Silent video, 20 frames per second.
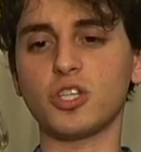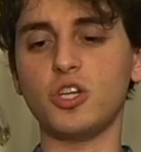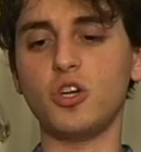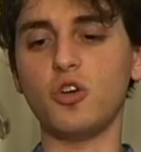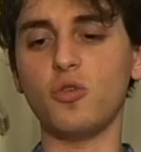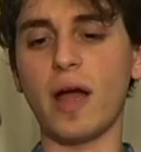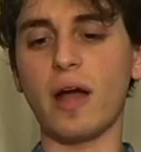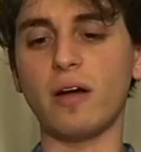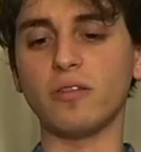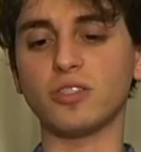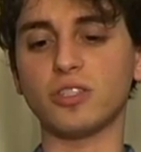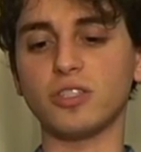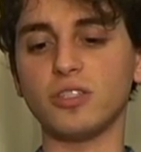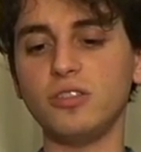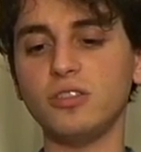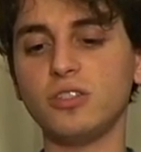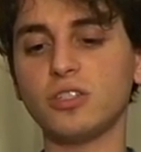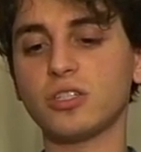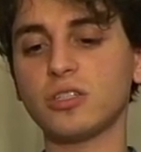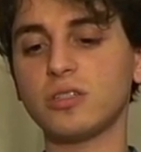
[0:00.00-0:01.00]
two
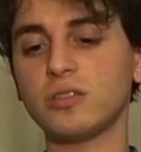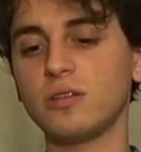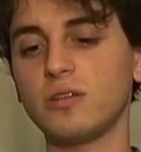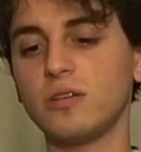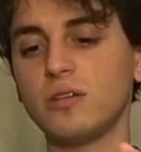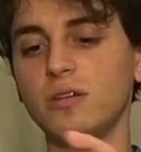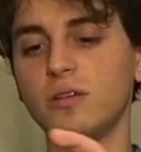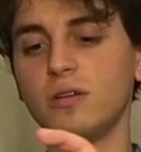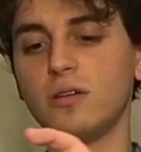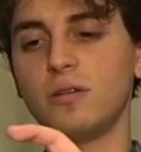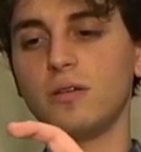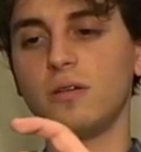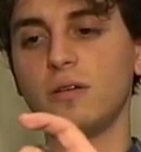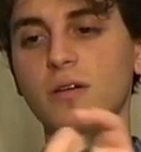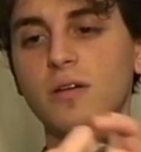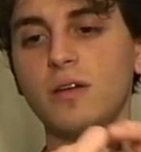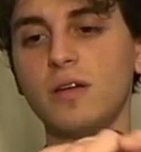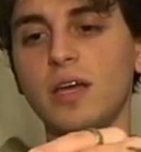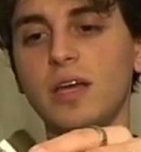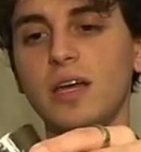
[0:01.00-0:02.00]
ounces.
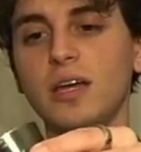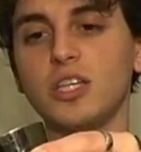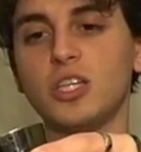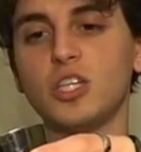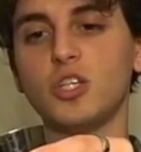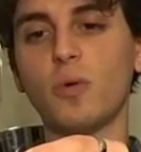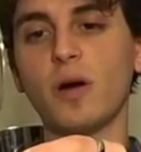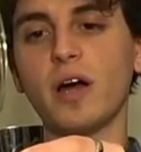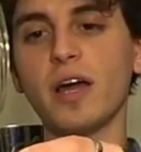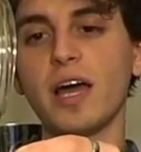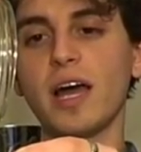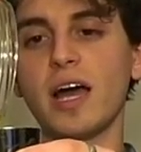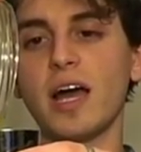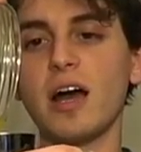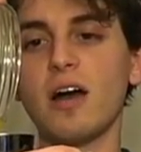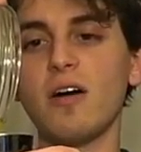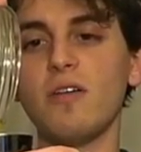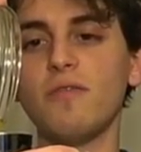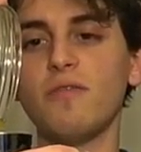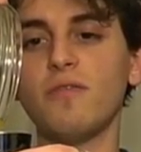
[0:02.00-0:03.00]
And do I
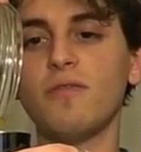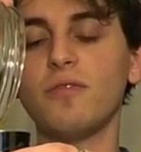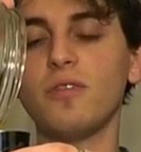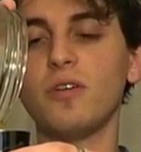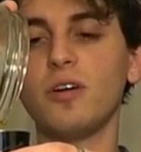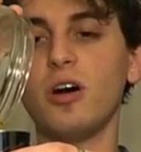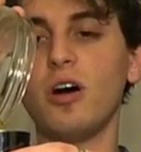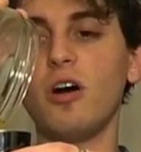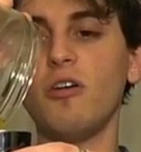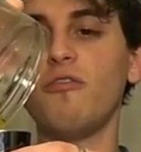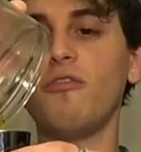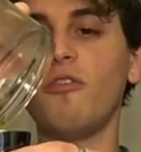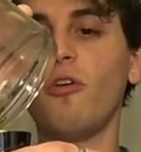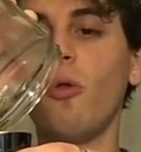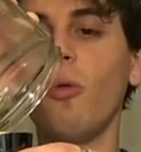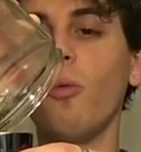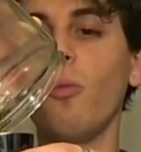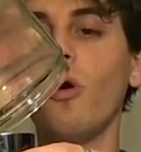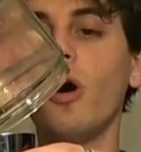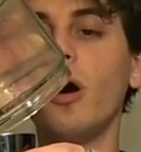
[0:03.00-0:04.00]
have a
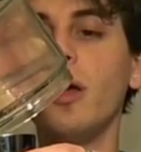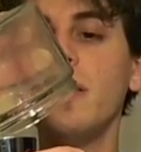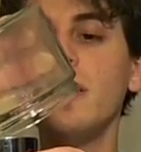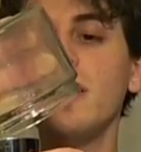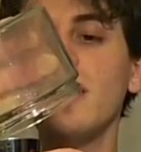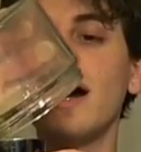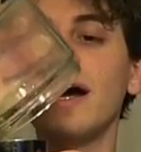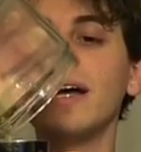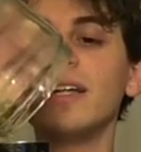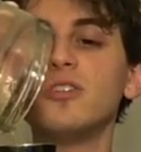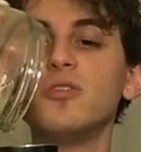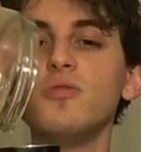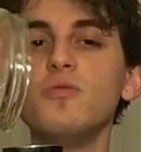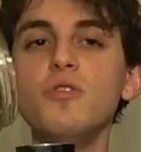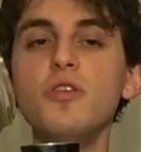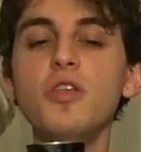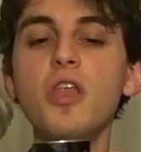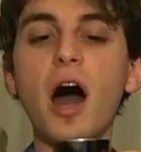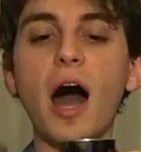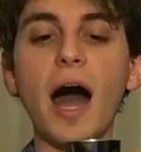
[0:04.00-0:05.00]
full one? I do
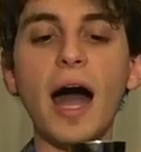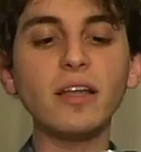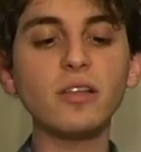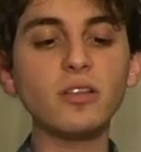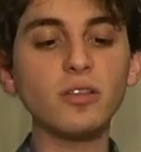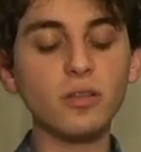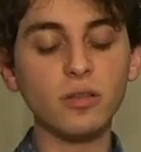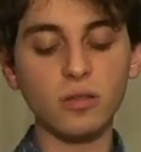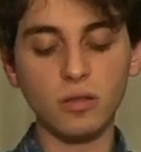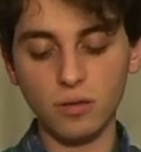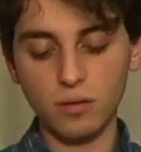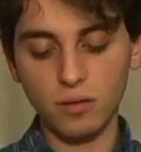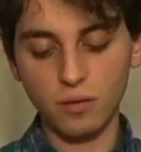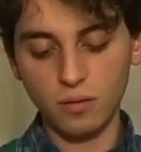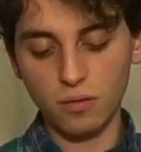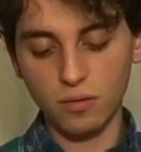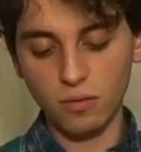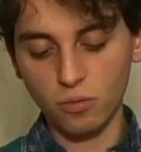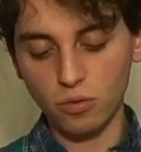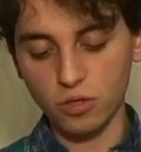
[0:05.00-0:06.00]
not.
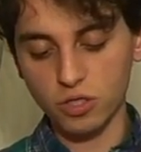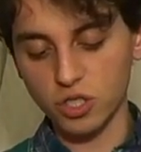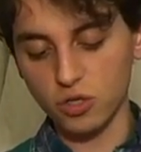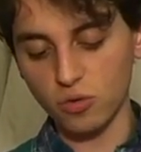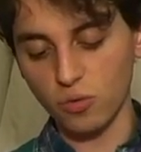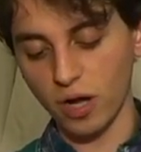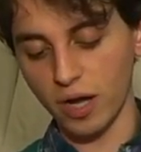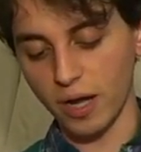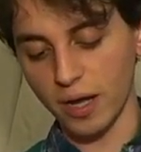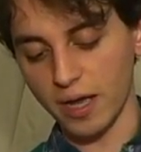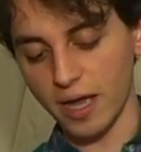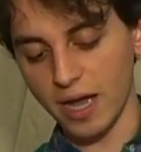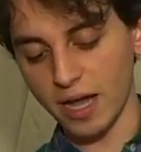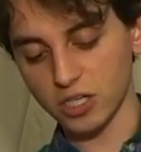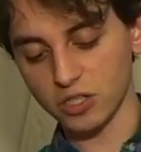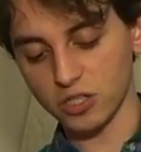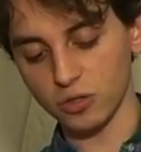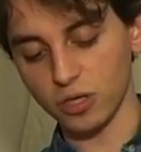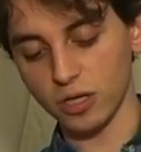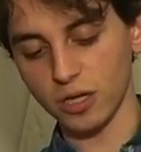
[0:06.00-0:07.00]
Or do I?
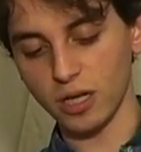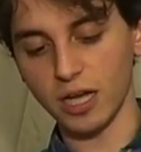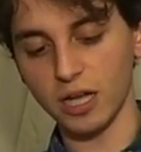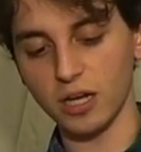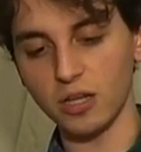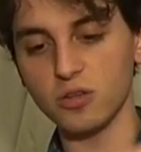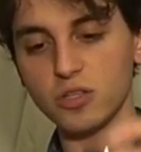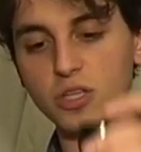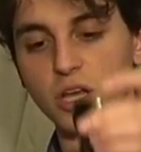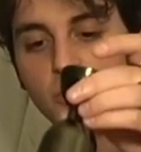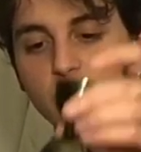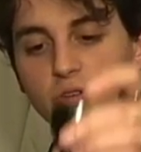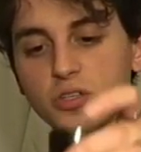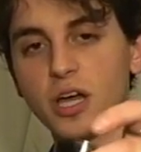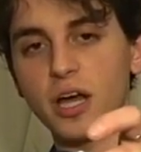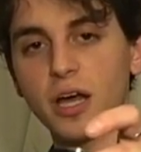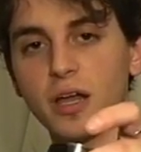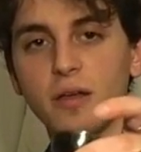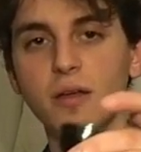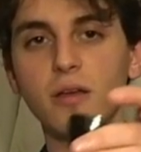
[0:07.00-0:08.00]
Actually, I gotta use the other
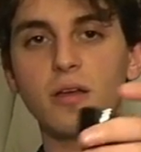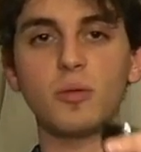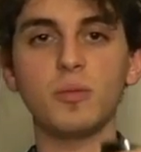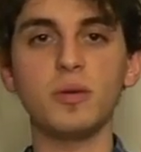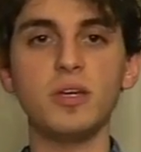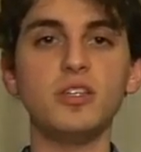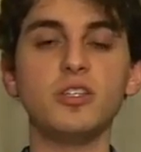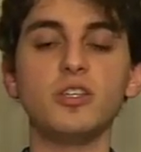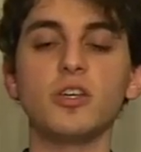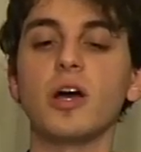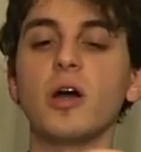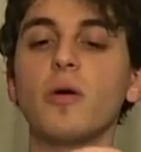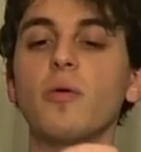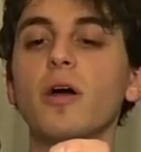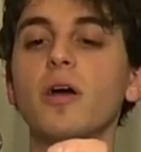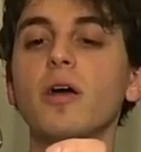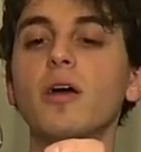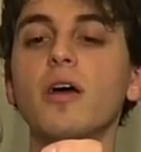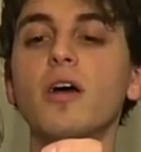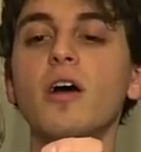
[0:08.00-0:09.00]
side. It'll be easier that
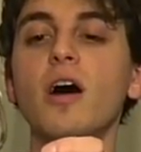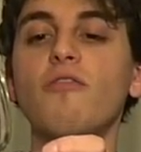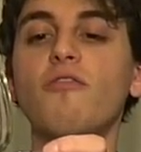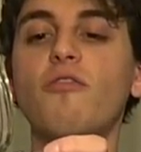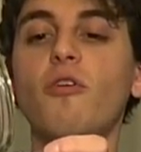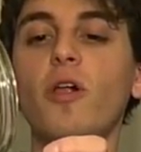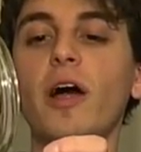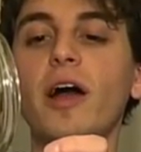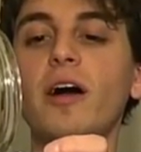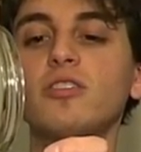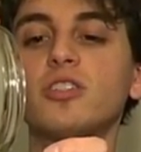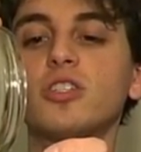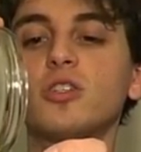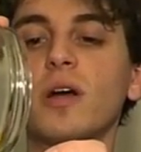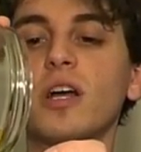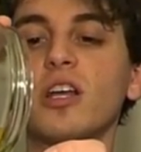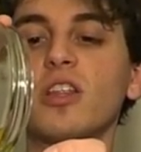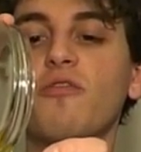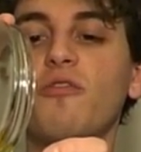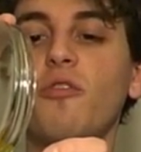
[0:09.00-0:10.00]
way. Full ounce?
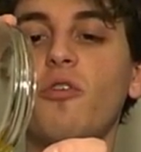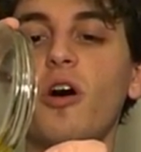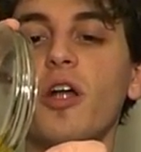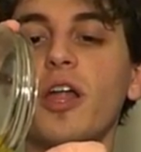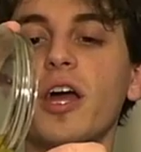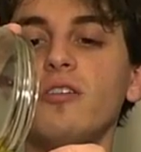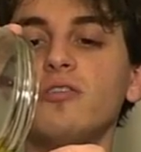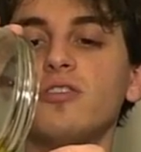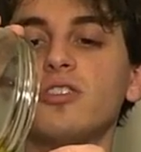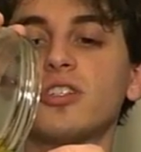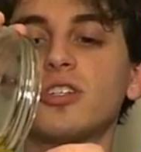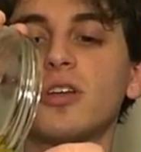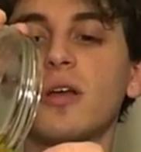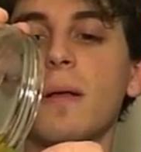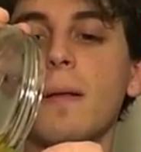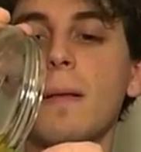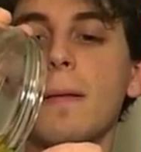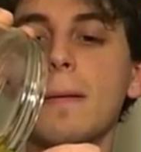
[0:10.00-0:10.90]
Do I got the full on ounce?